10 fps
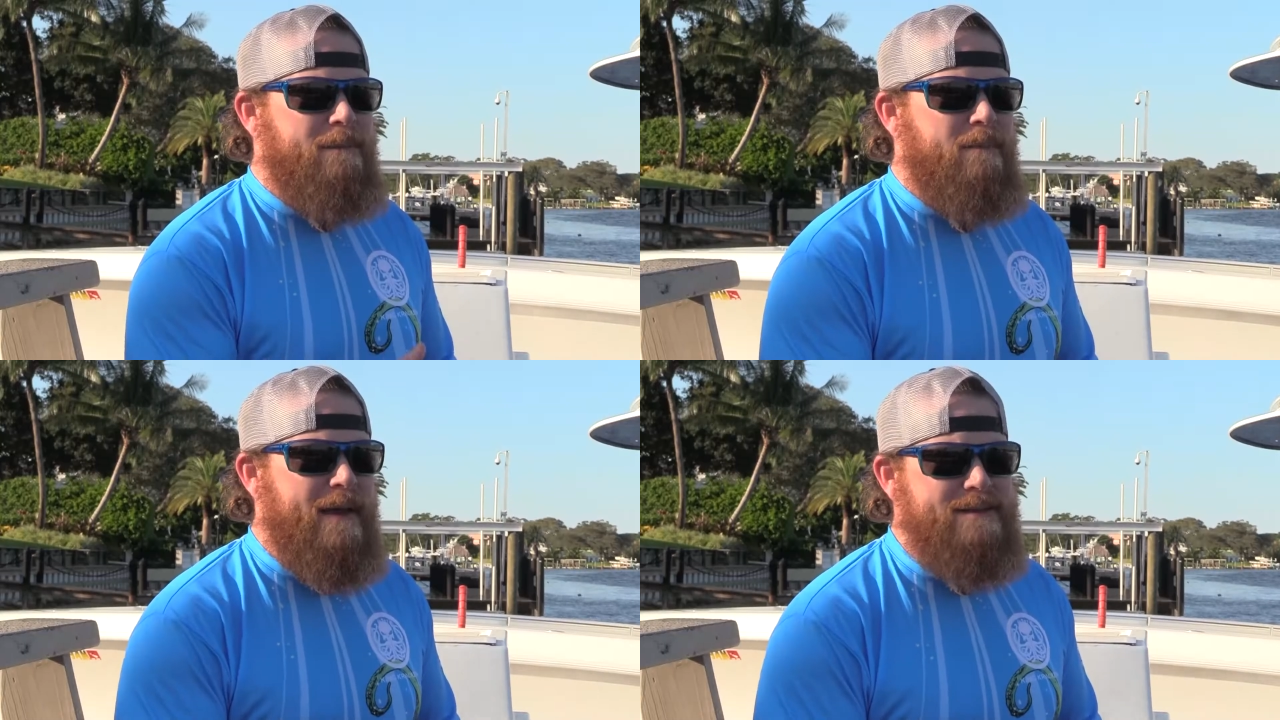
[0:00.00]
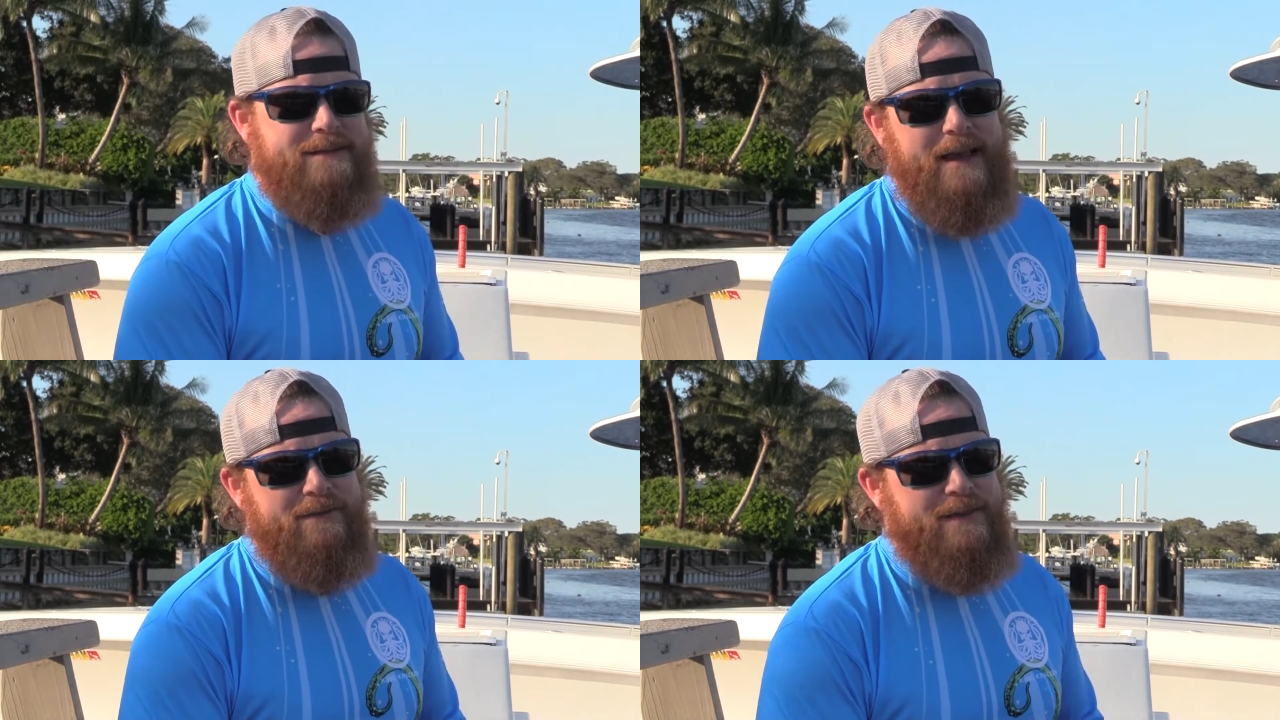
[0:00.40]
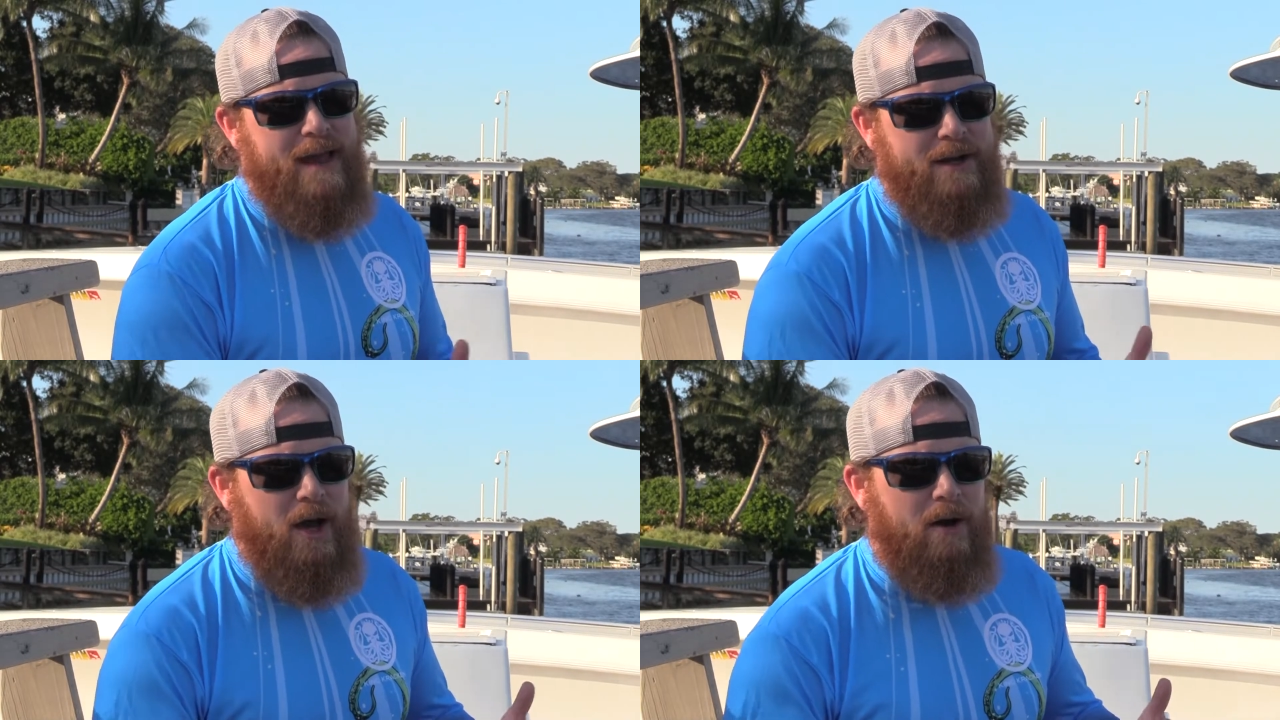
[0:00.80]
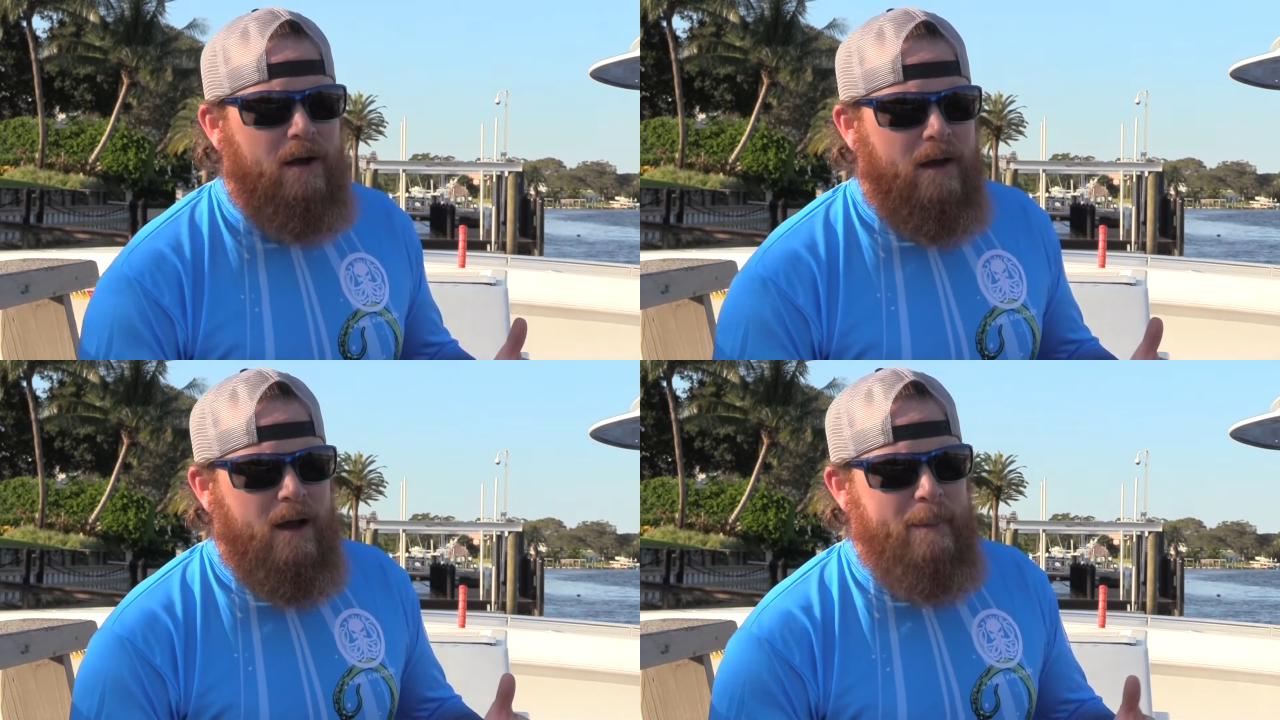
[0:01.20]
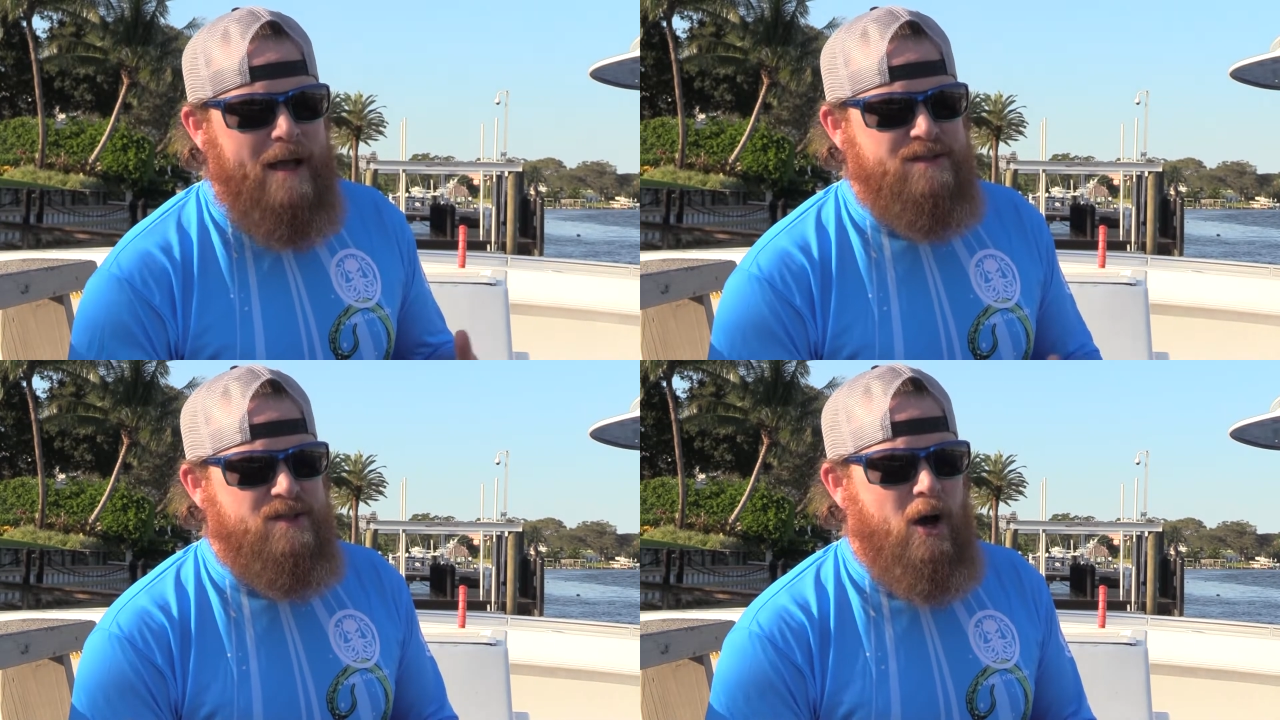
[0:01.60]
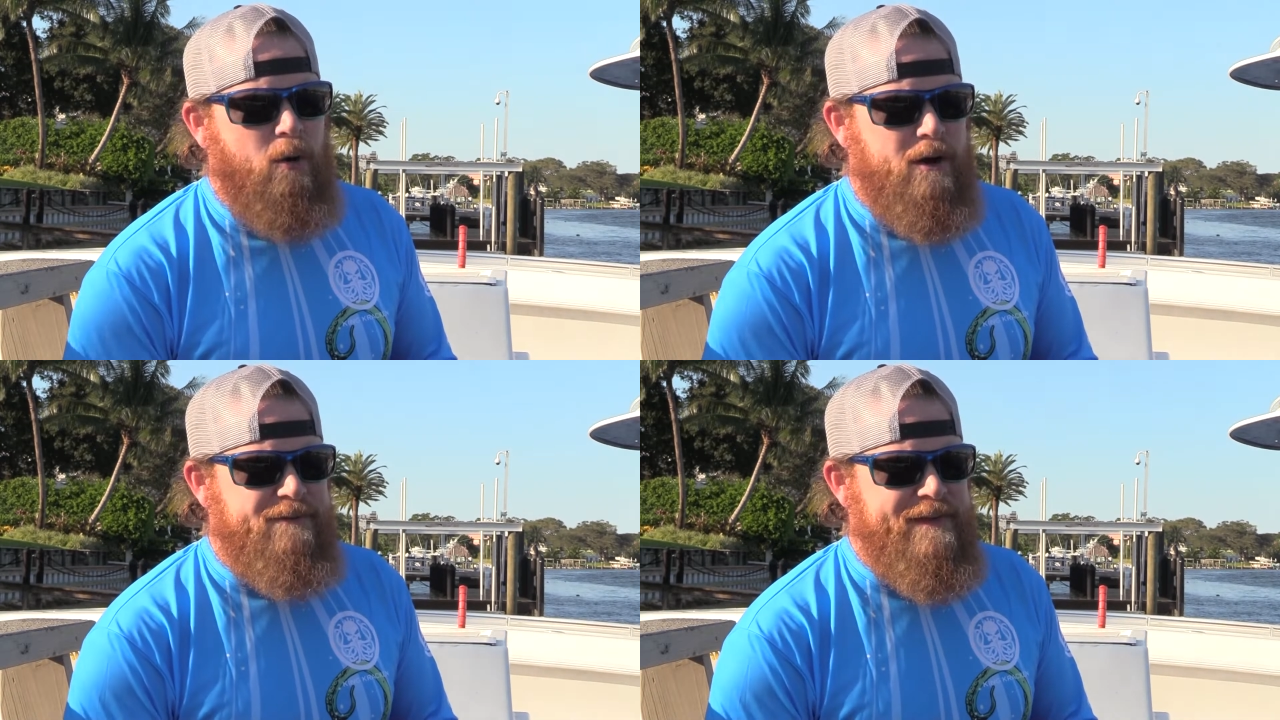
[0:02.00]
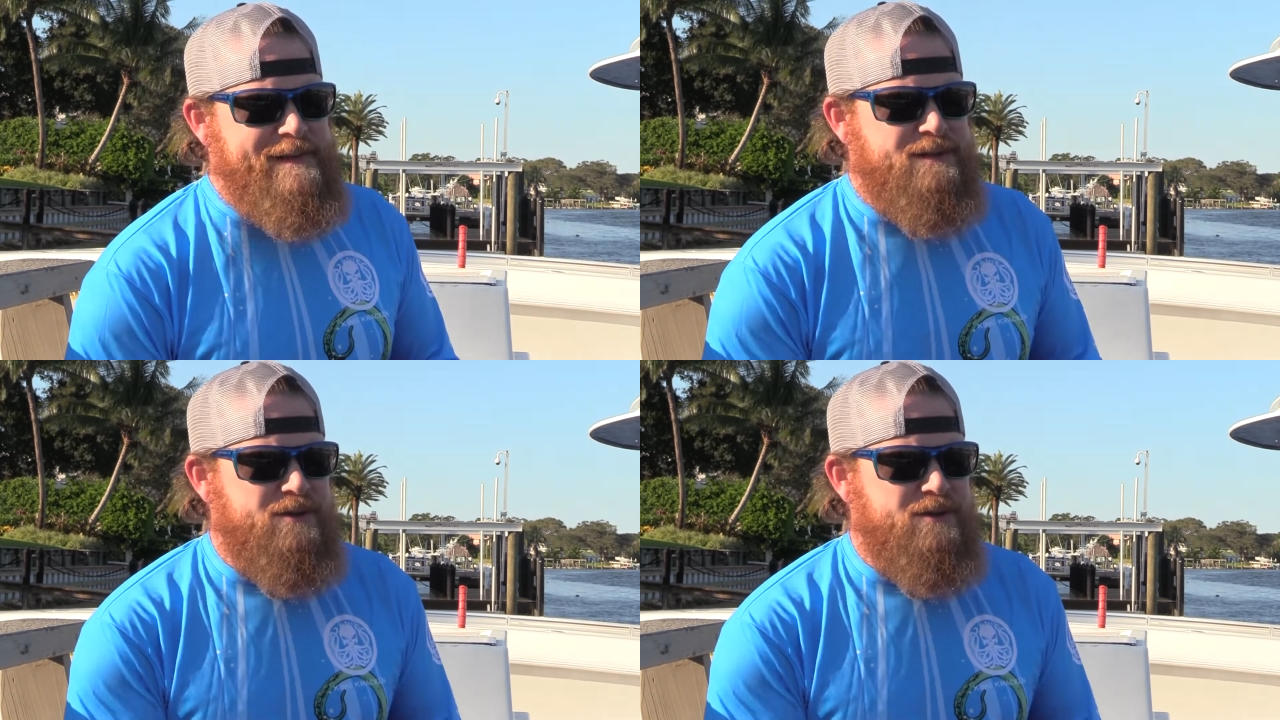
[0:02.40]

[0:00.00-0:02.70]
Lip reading: me basically everything I know about saltwater fishing.